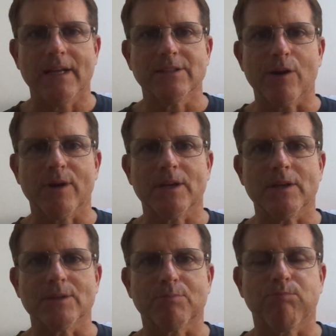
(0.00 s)
Jerry
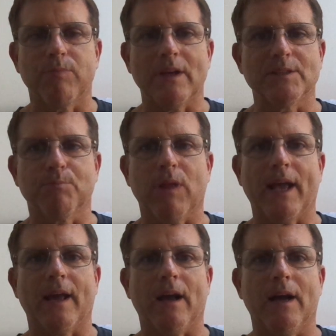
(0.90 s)
is he's
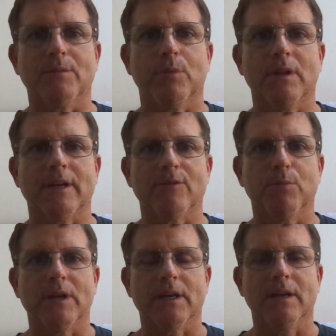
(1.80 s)
playing
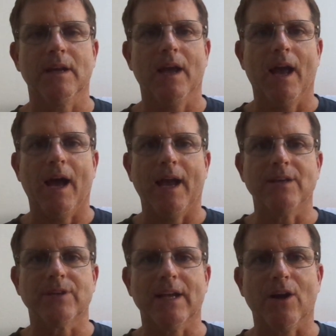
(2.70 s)
unbelievably
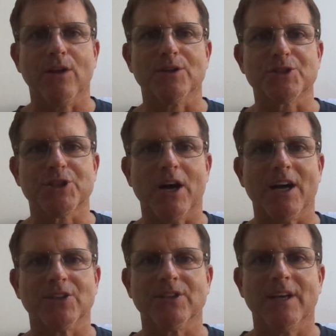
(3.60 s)
He's hitting all the
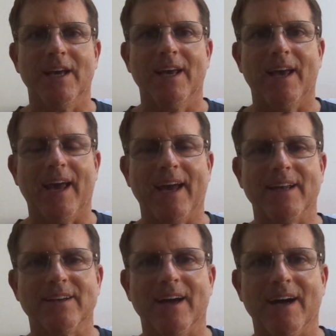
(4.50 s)
shots.
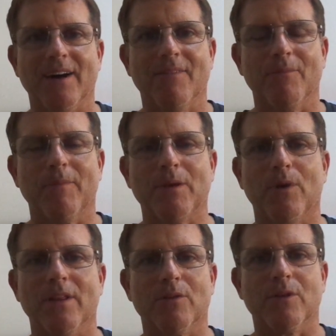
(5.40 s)
And uh,
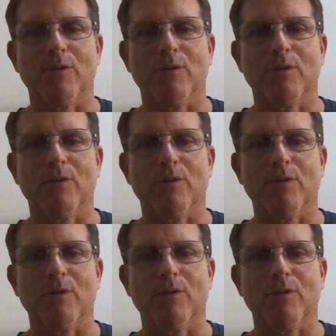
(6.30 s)
meanwhile, the, the,